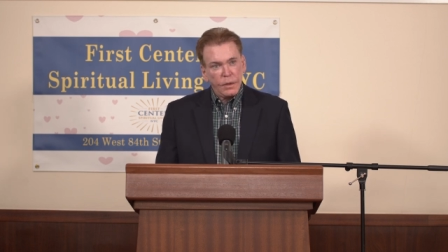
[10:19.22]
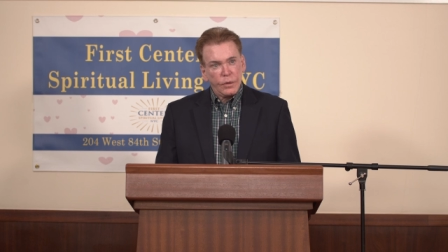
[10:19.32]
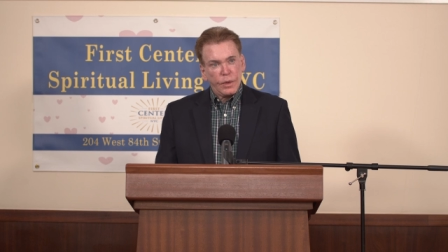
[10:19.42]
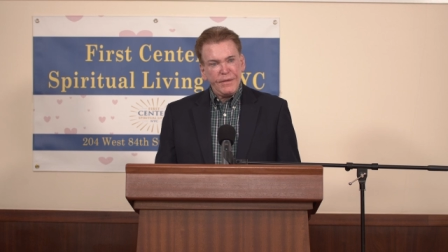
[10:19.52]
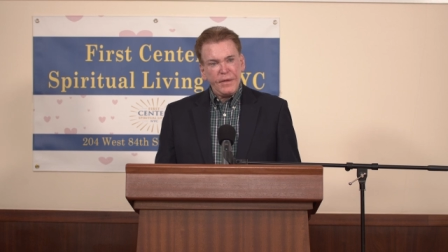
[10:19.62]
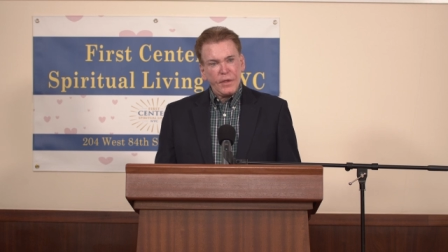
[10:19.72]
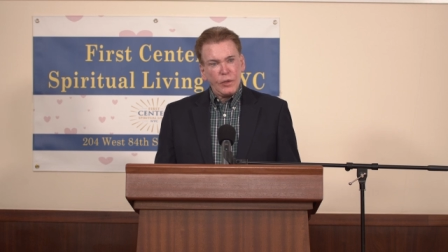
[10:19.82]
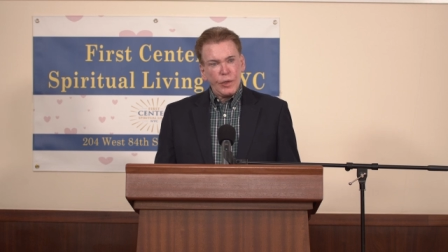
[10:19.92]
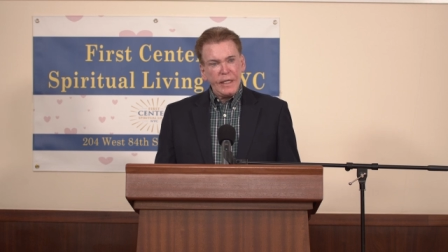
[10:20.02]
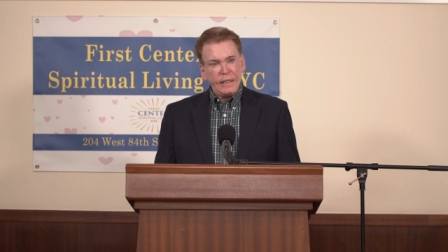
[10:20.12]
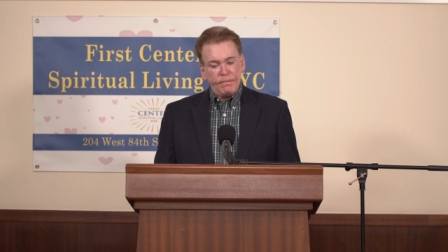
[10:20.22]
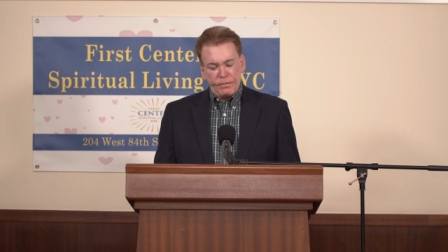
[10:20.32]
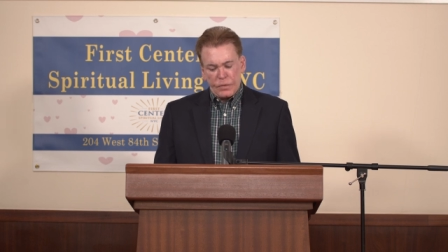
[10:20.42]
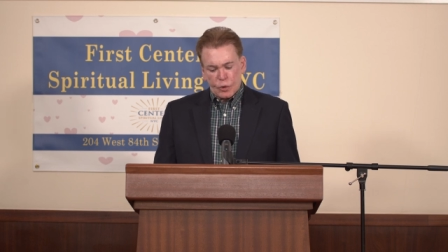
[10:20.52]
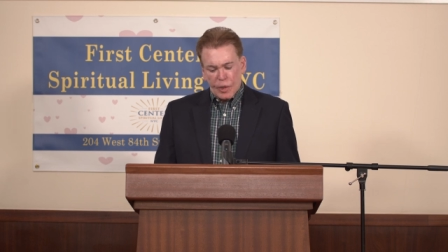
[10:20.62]
or even if you're learning to
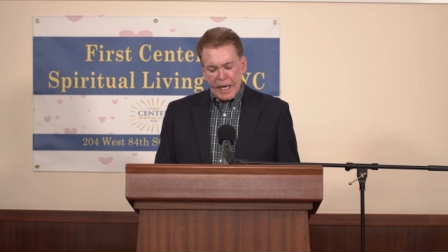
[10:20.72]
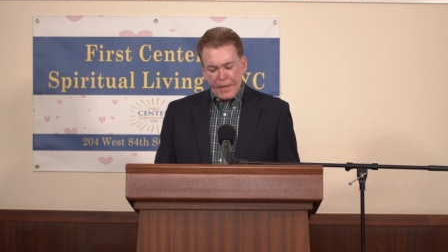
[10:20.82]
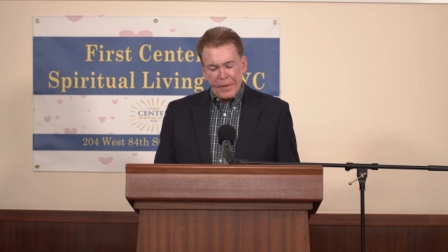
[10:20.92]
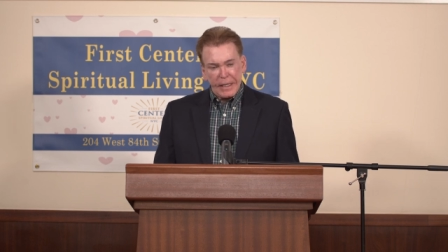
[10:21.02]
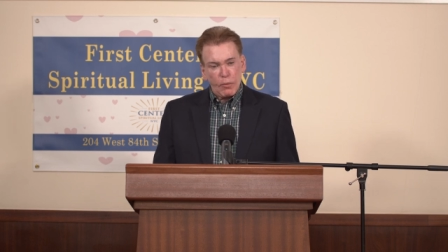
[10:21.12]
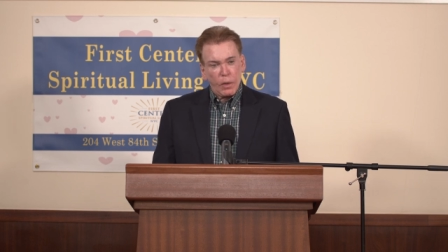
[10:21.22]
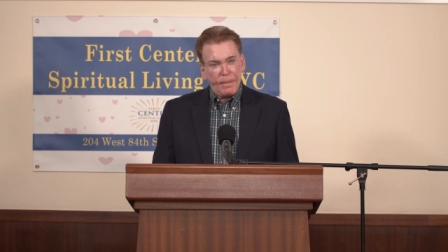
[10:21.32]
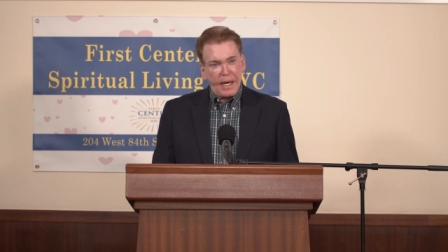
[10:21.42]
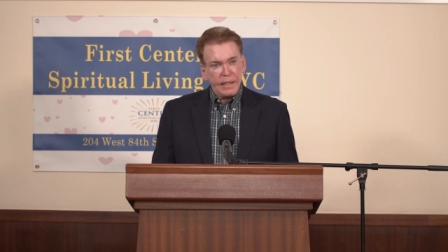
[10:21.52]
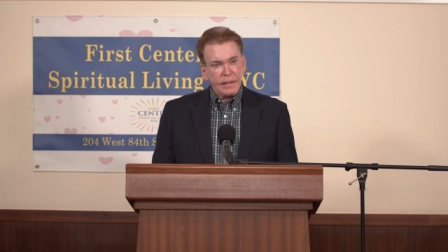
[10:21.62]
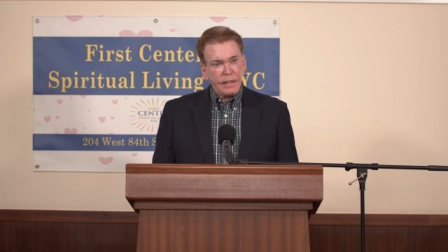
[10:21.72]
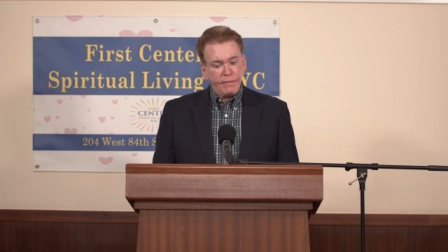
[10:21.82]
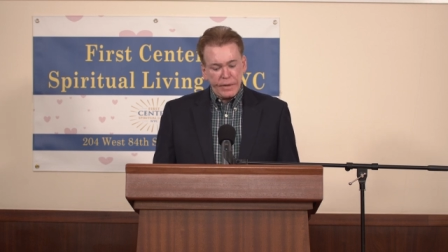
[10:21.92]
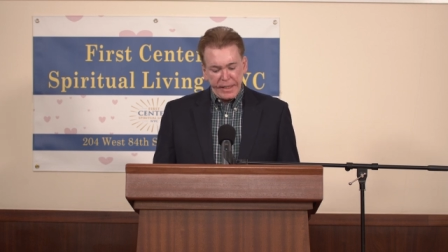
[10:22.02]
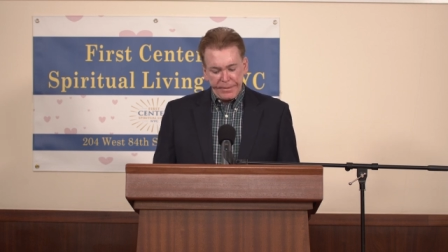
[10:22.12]
try to think more
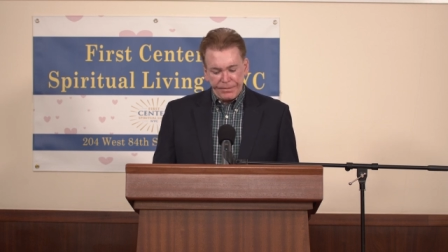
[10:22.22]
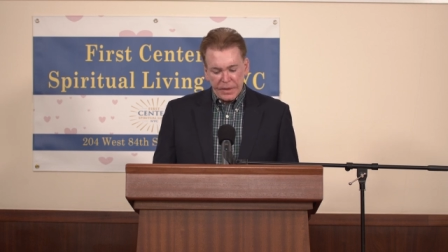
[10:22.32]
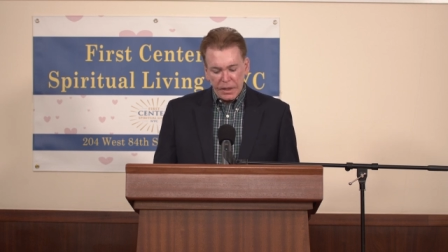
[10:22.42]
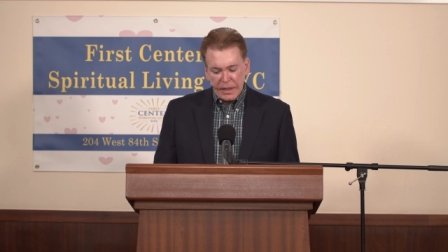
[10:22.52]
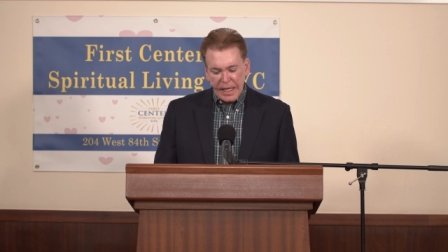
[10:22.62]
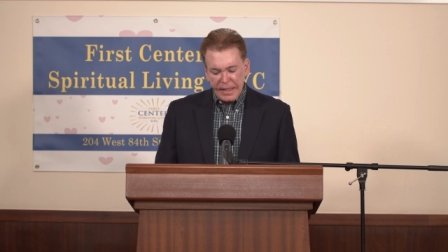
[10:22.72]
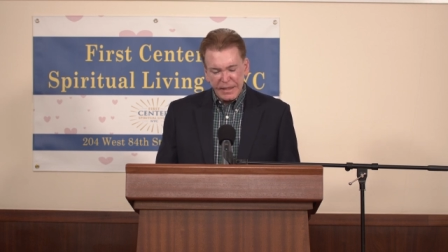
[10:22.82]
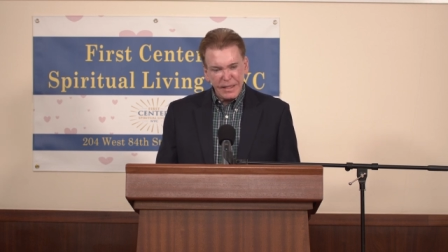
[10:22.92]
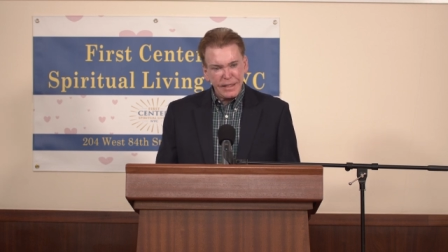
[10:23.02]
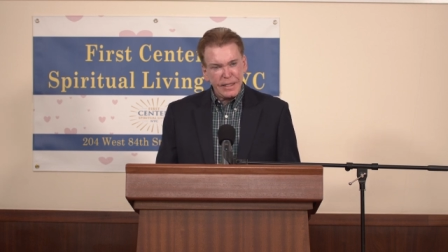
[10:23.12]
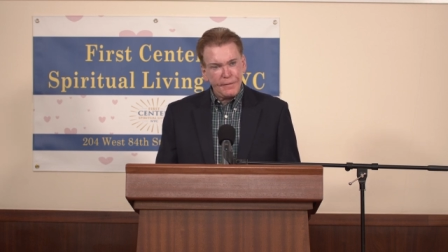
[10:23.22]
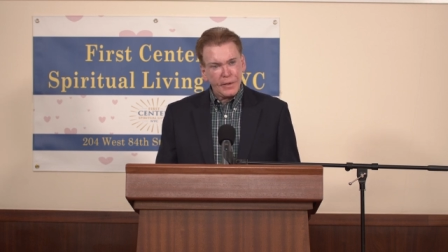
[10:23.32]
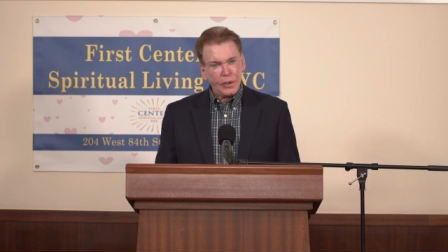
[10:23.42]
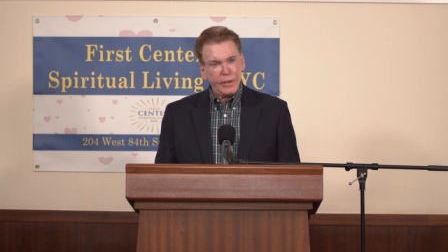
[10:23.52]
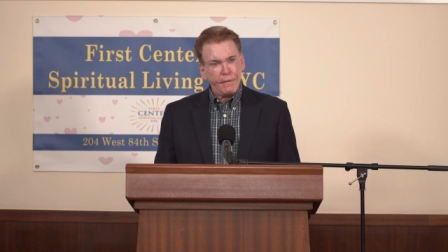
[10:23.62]
positively, okay? It's, it's
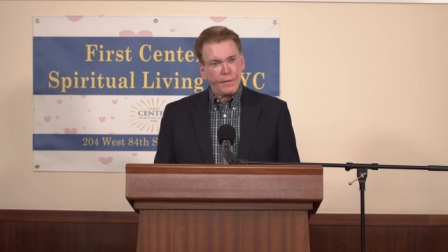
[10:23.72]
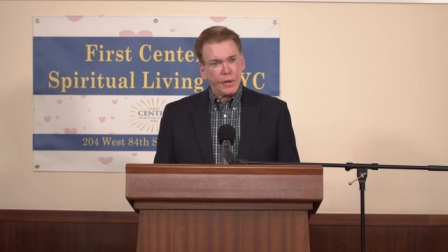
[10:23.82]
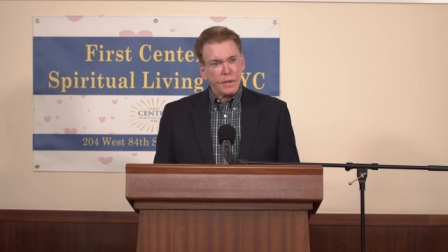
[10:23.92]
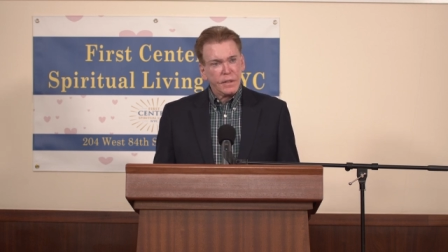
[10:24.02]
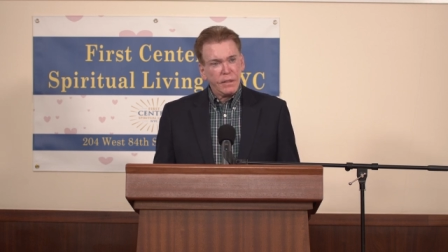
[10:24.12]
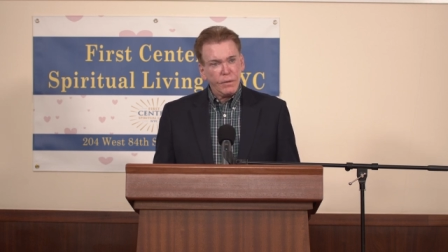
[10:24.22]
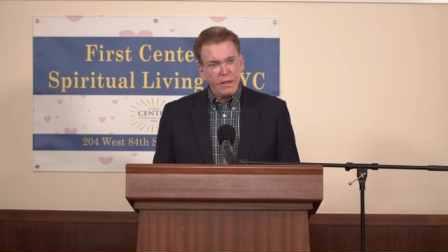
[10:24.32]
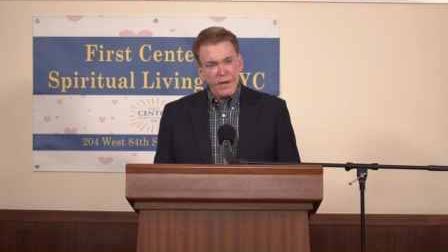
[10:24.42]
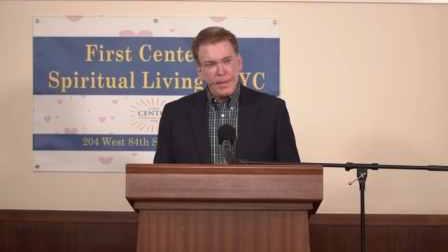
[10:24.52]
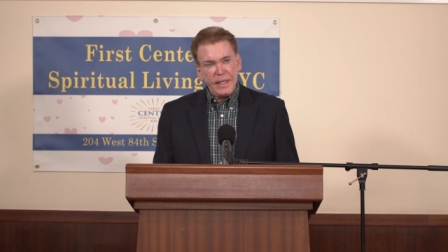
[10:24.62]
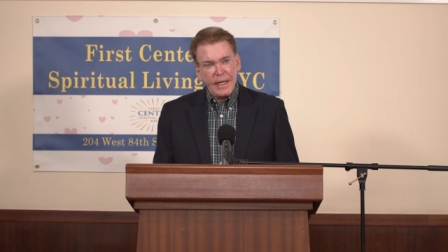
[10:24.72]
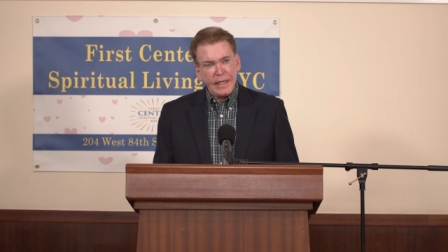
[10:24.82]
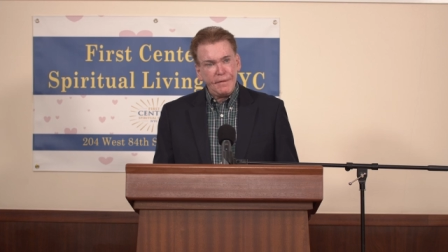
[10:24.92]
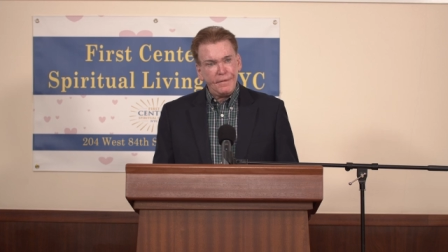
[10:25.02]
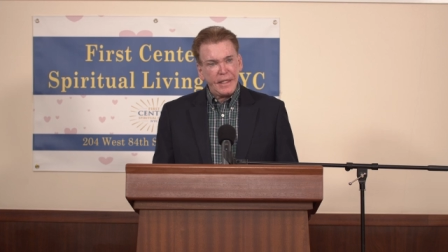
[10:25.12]
difficult at first. If I'm a
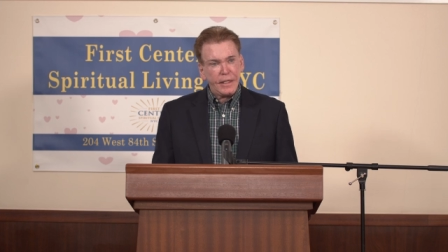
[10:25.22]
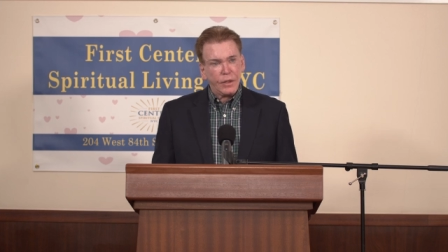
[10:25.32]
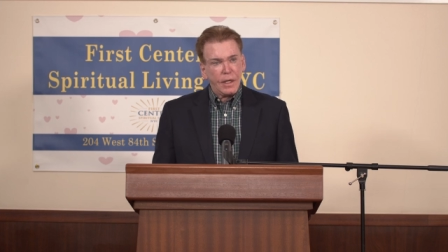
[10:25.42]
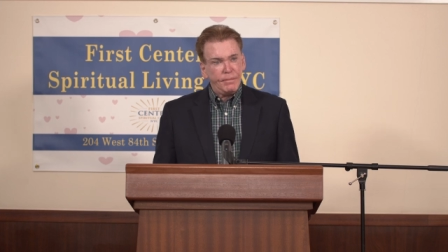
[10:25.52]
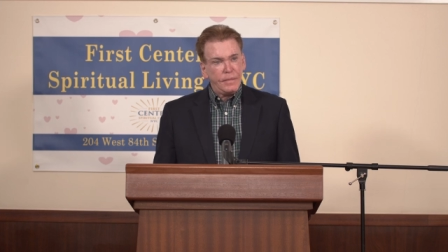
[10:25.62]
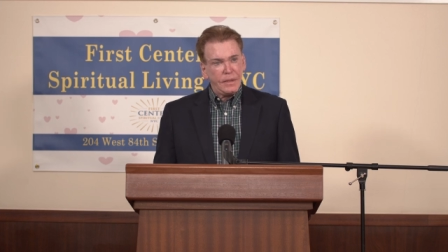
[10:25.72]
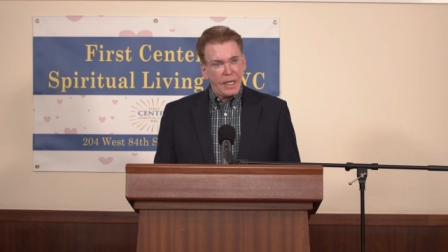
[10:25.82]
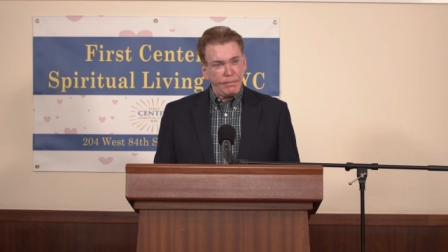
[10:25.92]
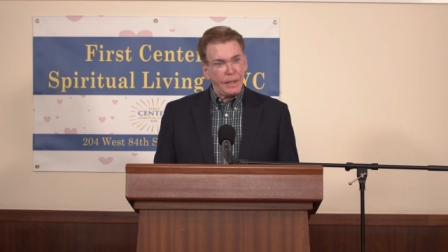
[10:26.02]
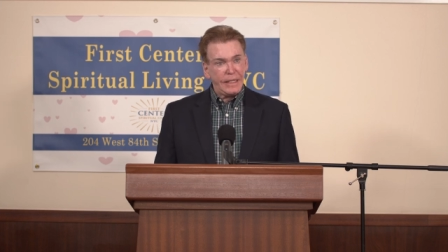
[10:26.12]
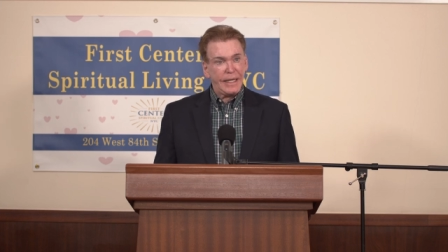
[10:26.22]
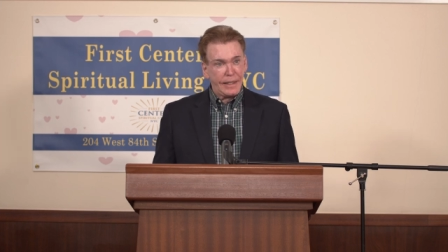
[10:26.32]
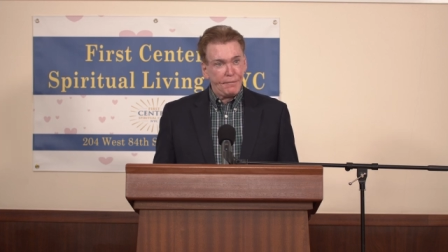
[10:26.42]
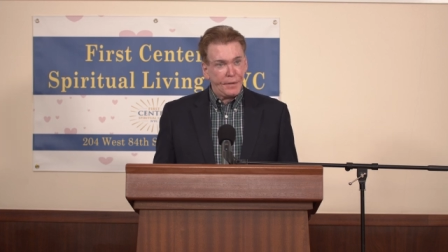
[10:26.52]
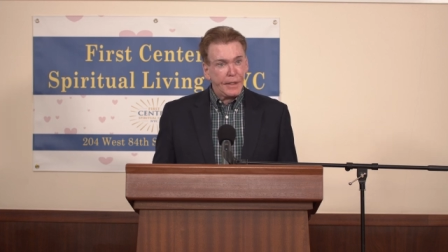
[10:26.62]
negative thinker, I'm, I'm a
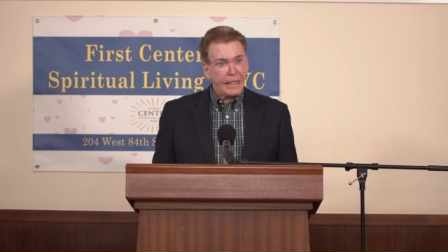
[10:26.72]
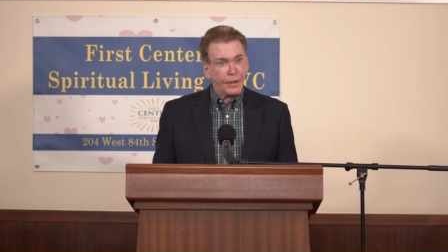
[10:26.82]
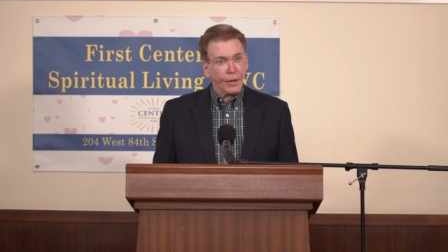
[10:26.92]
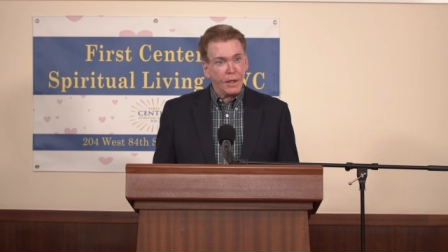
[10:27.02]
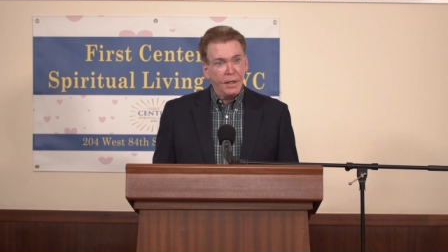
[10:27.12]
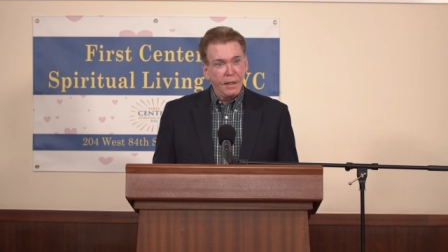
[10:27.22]
negative thinker.